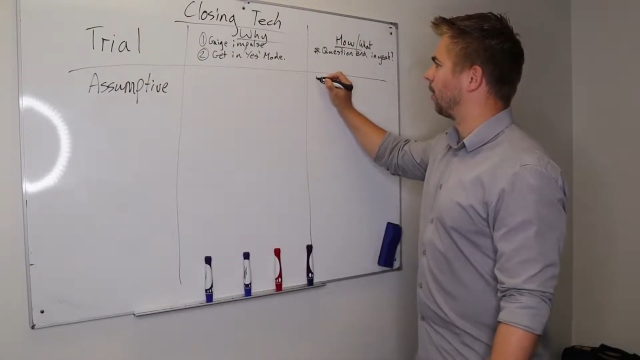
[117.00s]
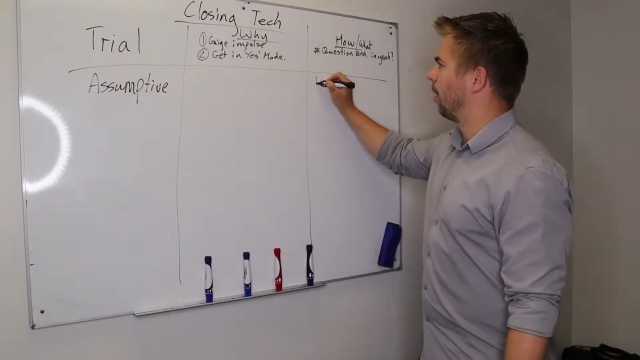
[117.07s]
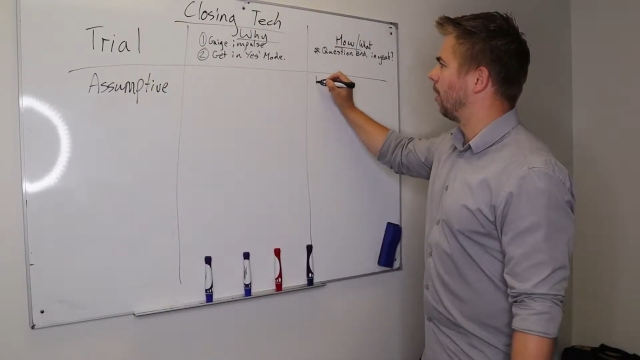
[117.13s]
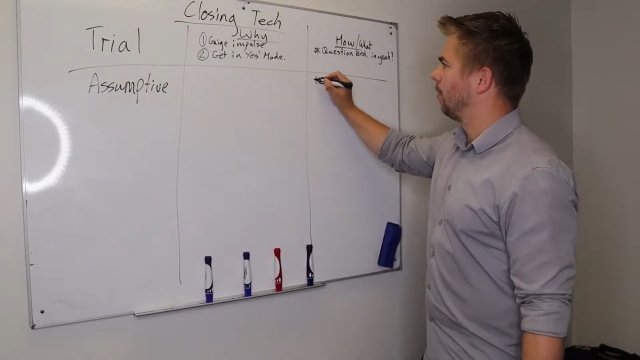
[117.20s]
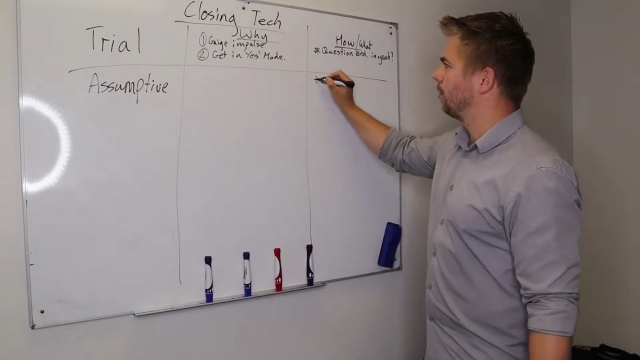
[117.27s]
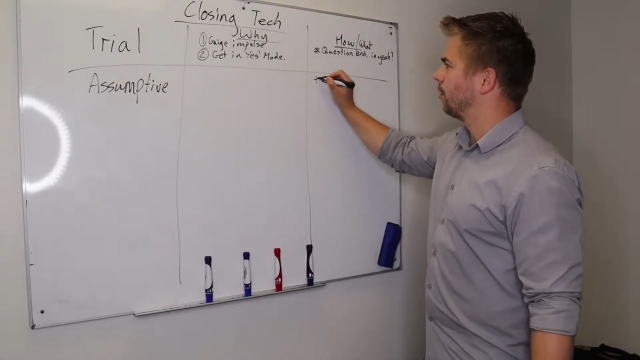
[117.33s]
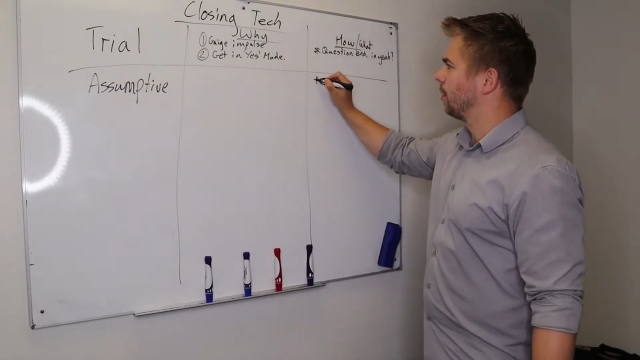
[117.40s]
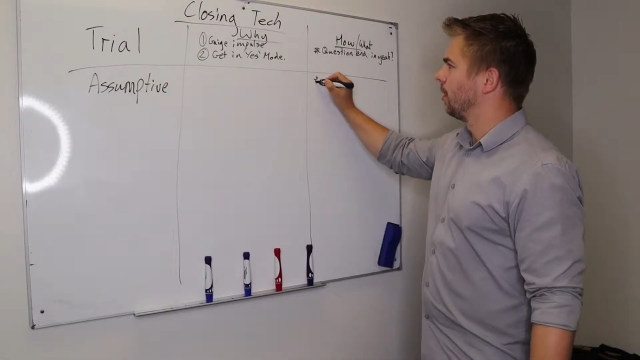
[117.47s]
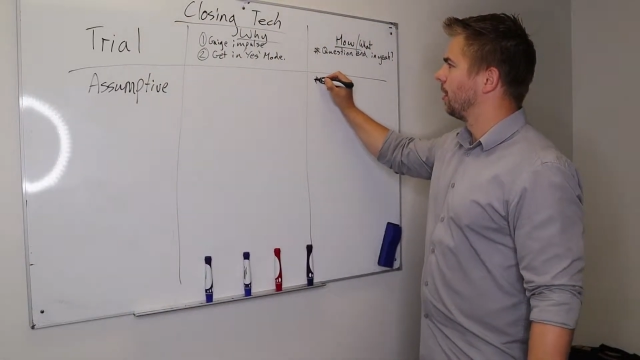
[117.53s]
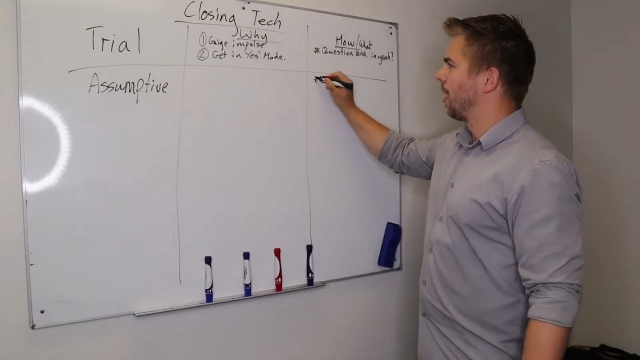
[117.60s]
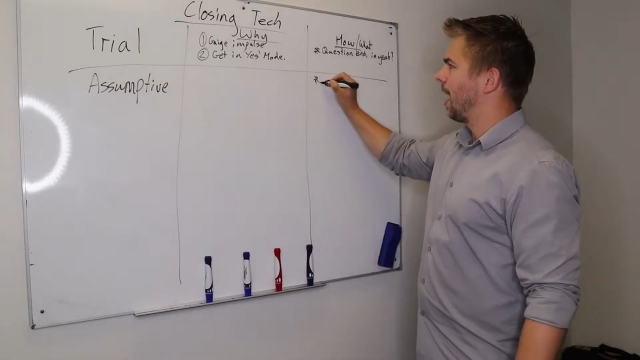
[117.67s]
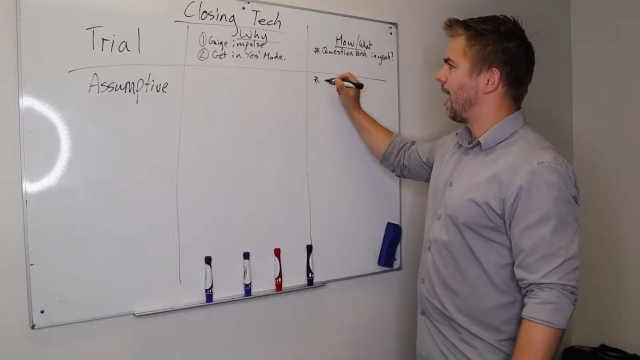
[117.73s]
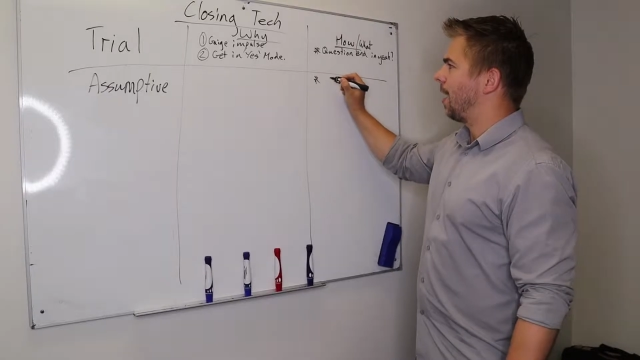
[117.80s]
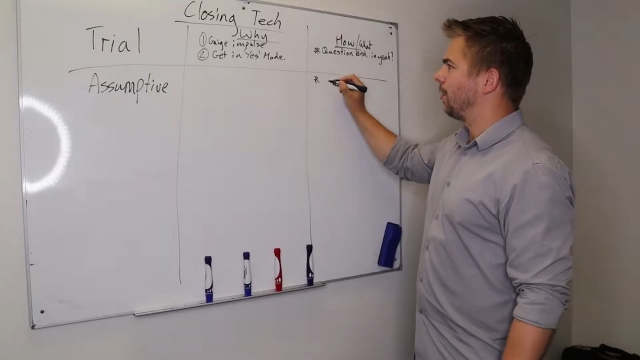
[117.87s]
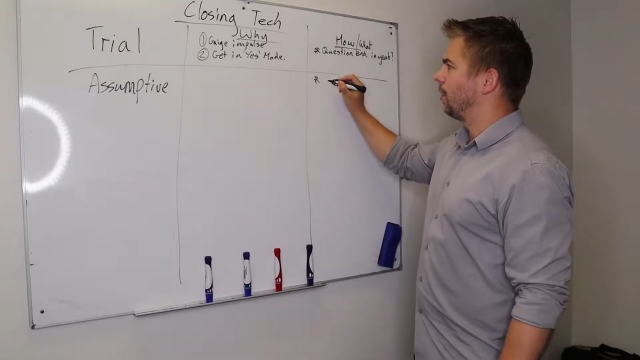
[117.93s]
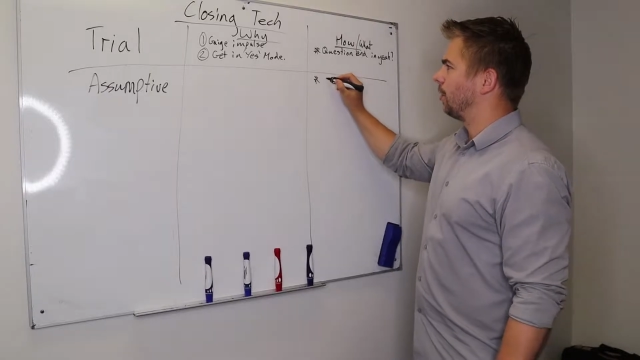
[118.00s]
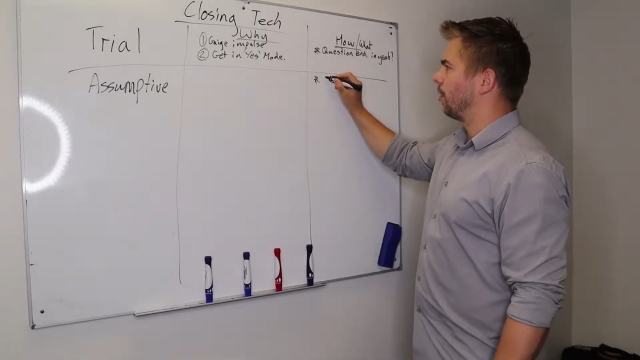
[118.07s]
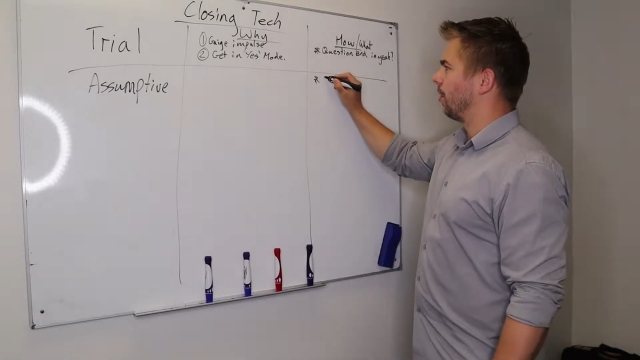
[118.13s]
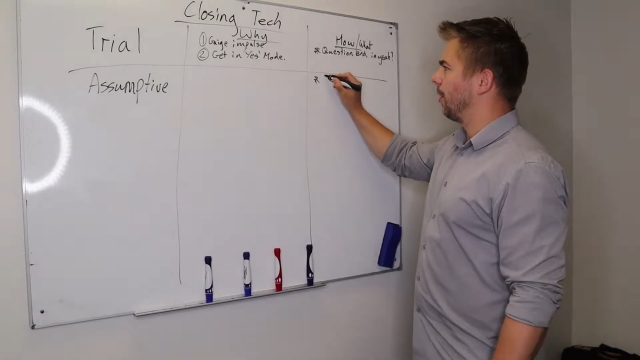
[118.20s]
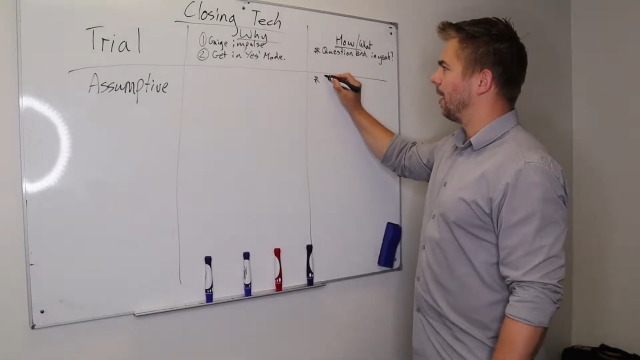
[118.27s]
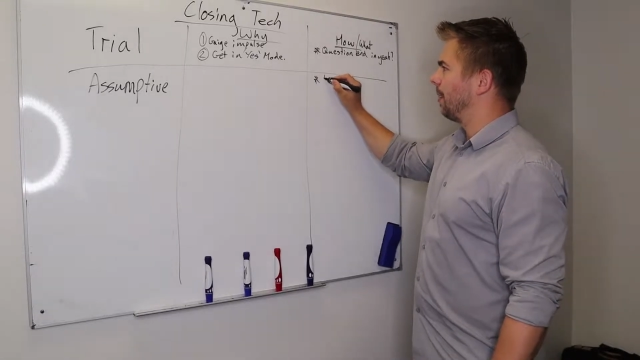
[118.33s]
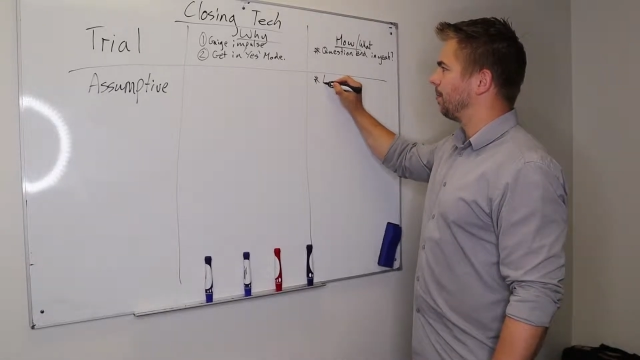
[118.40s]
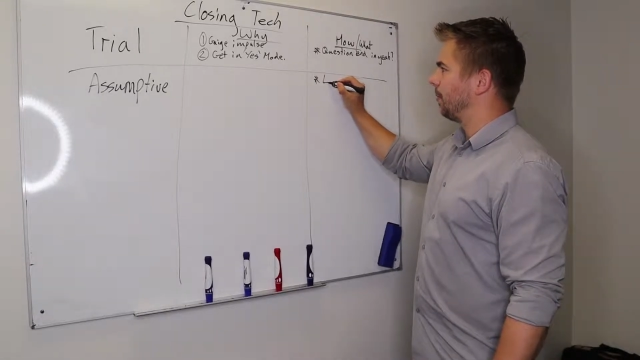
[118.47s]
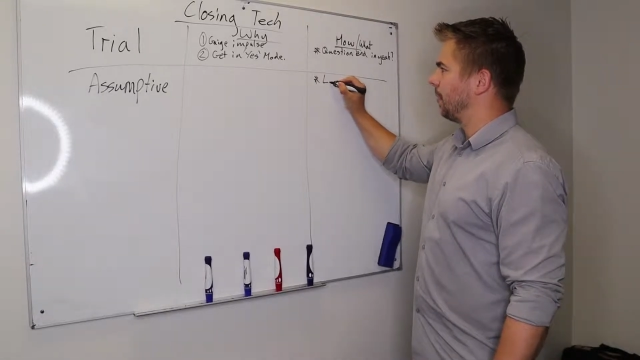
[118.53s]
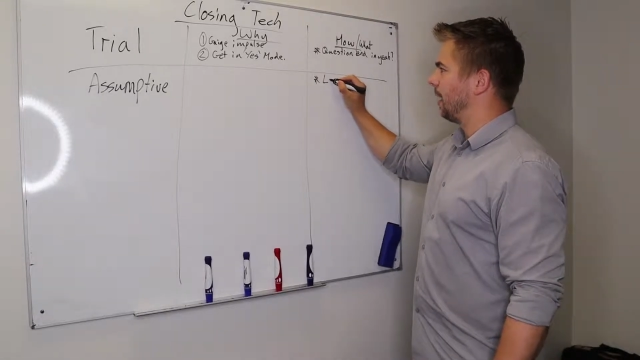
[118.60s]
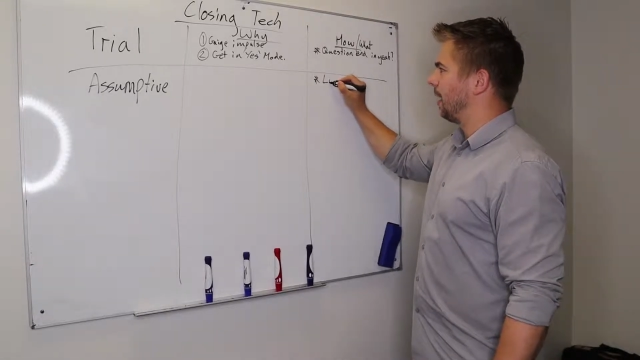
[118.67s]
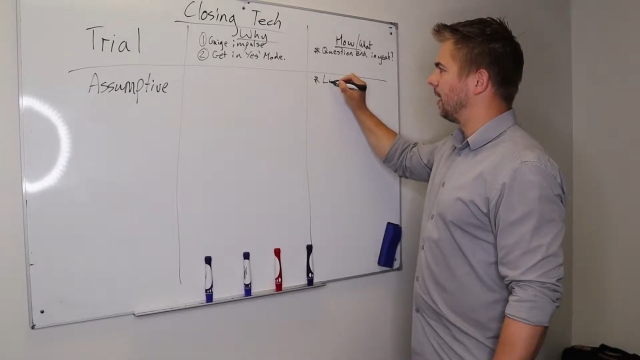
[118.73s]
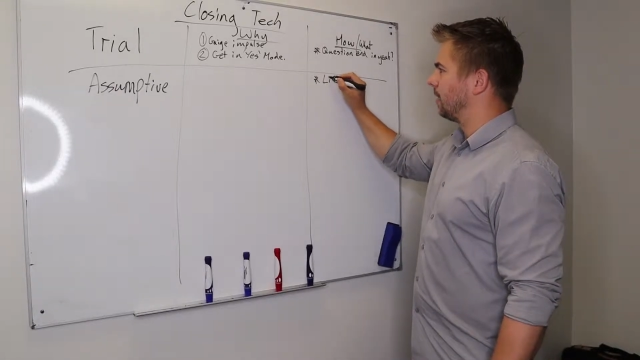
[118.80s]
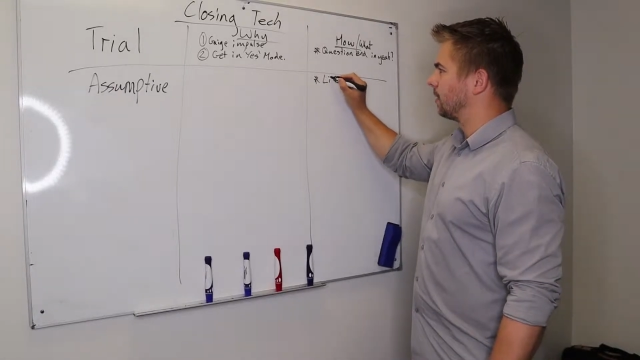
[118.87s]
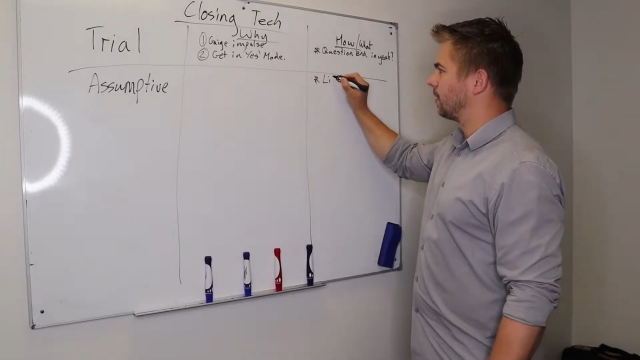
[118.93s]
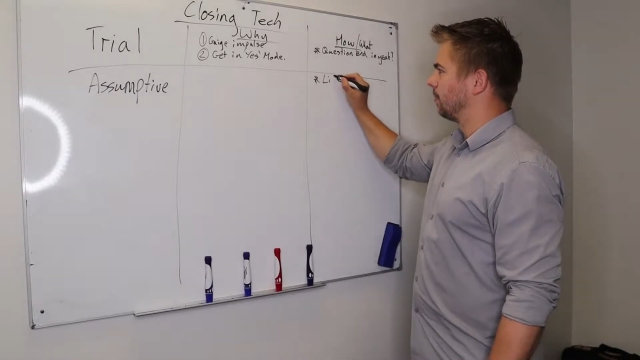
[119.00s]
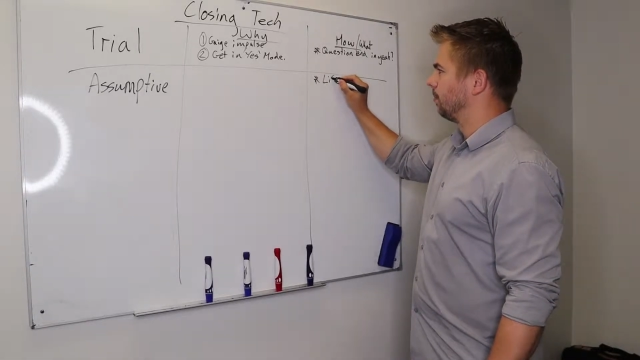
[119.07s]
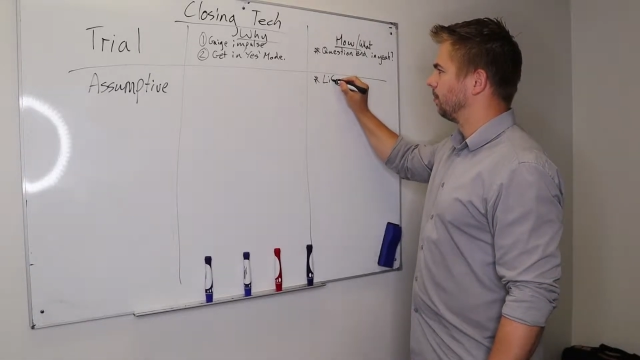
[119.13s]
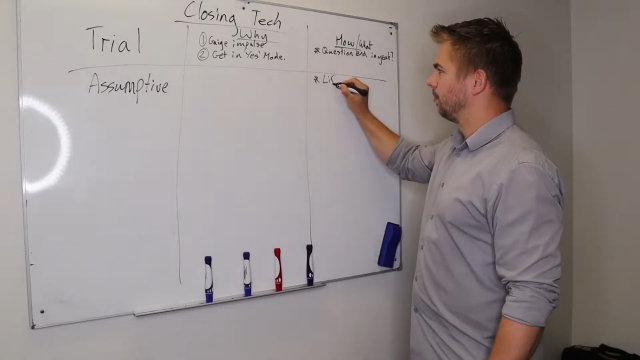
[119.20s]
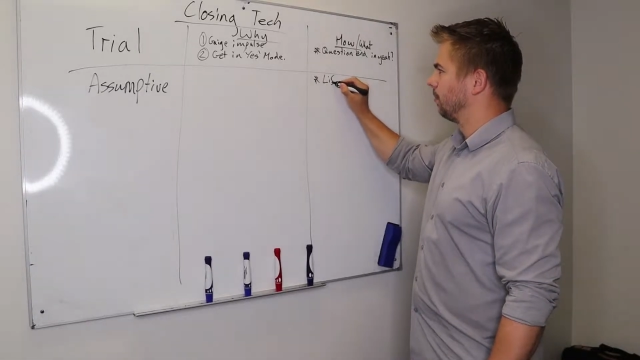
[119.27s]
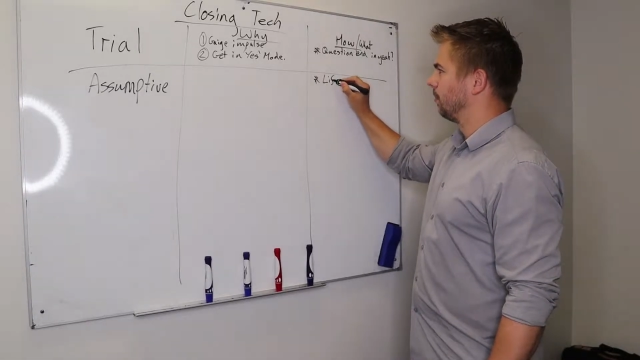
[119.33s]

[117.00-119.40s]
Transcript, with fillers: close, how you do it is